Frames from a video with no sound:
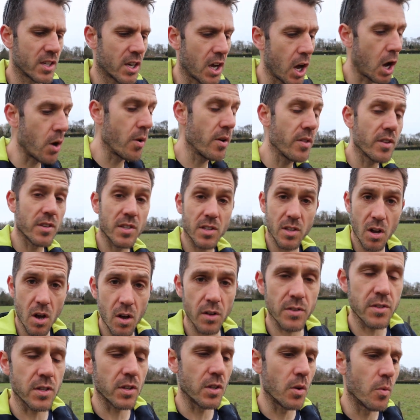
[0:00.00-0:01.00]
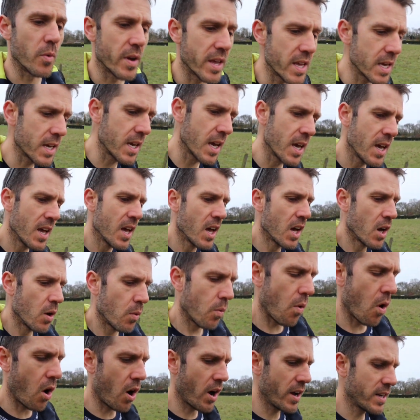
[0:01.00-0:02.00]
to go at the start of the week,
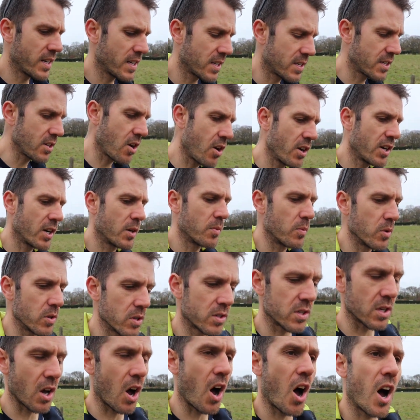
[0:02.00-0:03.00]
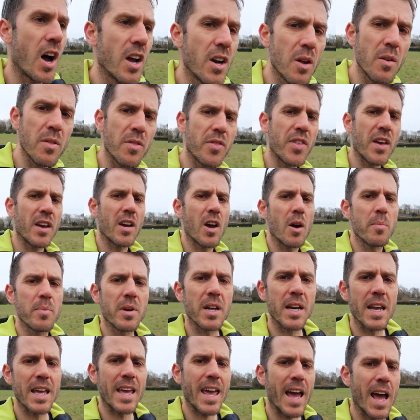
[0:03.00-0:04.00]
what I decided was that I don't think I'm
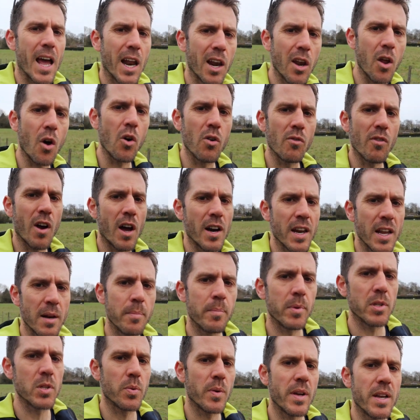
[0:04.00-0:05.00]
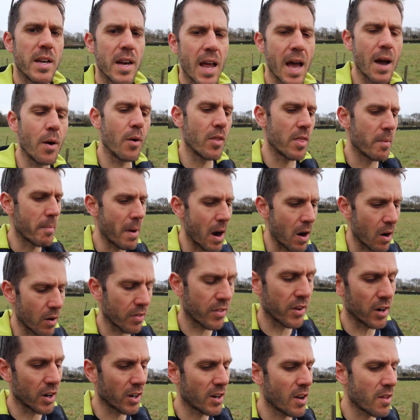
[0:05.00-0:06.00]
going to get a long run in between now and the
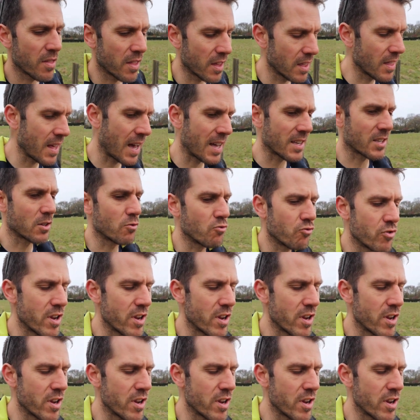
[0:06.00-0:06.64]
marathon. I don't think that's a